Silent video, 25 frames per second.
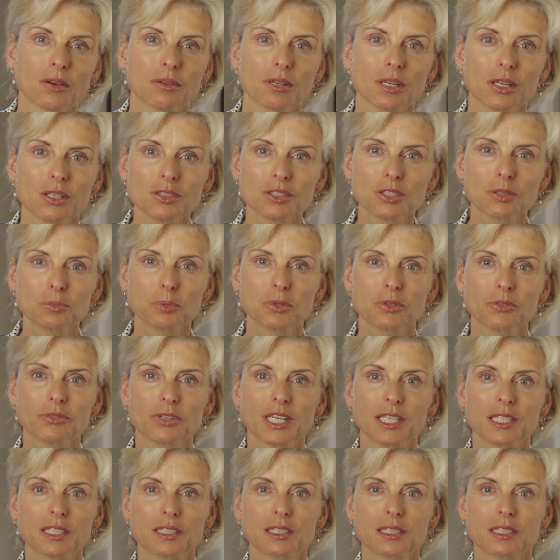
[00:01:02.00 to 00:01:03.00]
We also
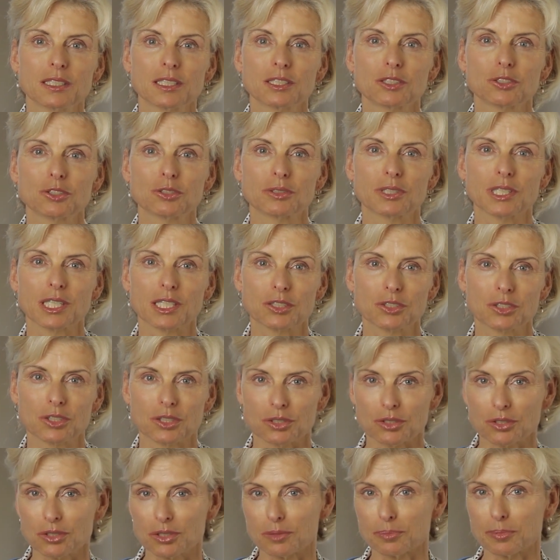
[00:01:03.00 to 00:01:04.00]
provided an
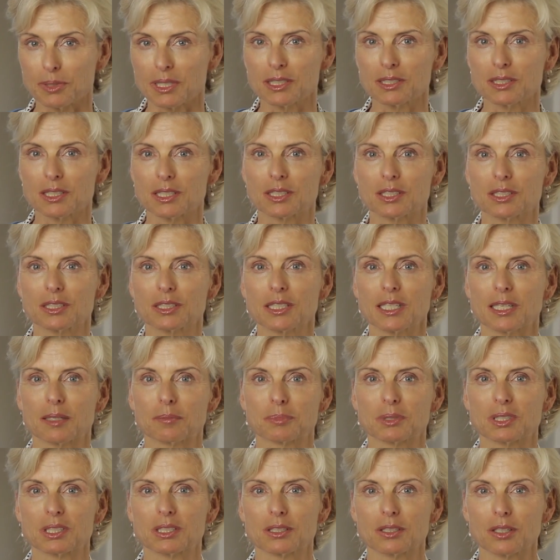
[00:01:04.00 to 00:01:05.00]
introduction to the basic
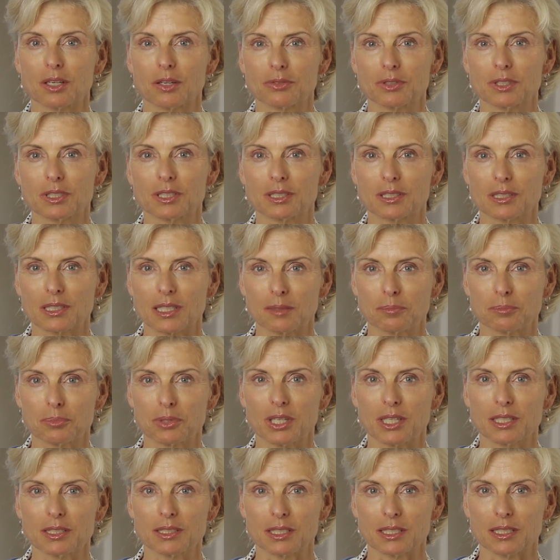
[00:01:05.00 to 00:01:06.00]
steps of the design
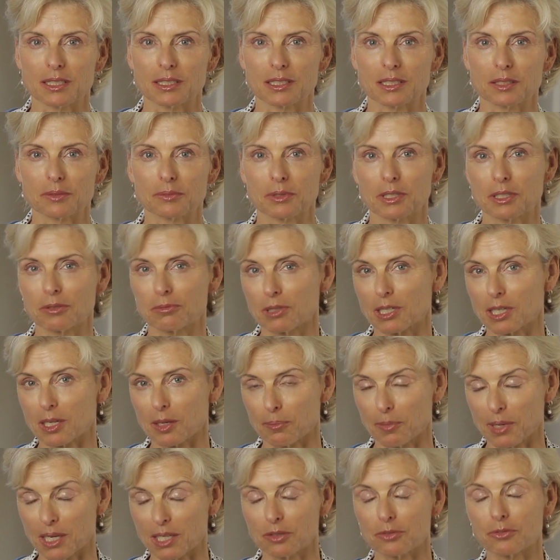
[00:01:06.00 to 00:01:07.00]
process we
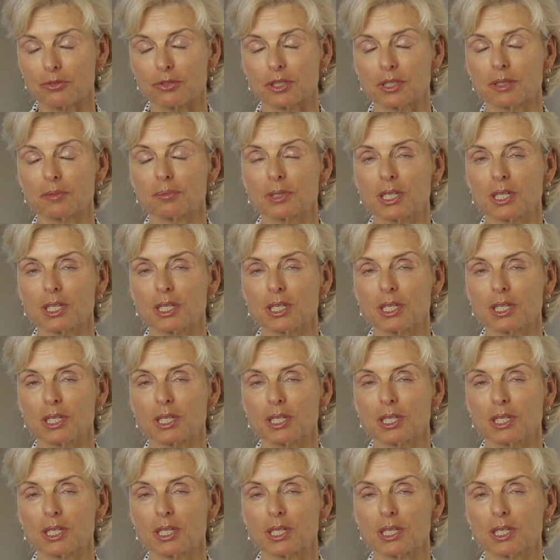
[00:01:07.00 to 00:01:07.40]
recommend for your